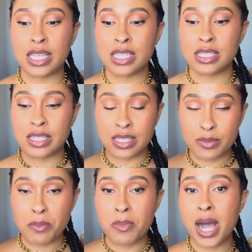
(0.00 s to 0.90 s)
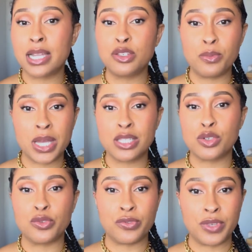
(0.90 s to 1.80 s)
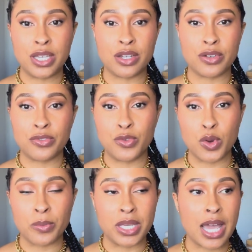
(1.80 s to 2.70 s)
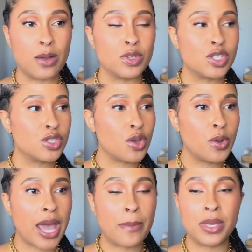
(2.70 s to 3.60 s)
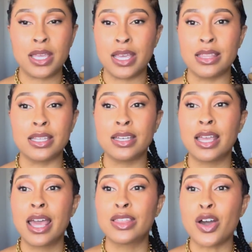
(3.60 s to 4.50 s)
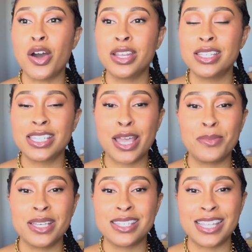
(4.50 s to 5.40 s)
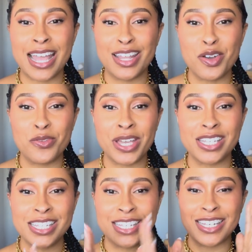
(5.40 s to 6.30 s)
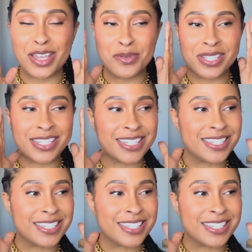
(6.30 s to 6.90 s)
this monumental fear for me. I was so happy, and the audience gave me a standing ovation. It was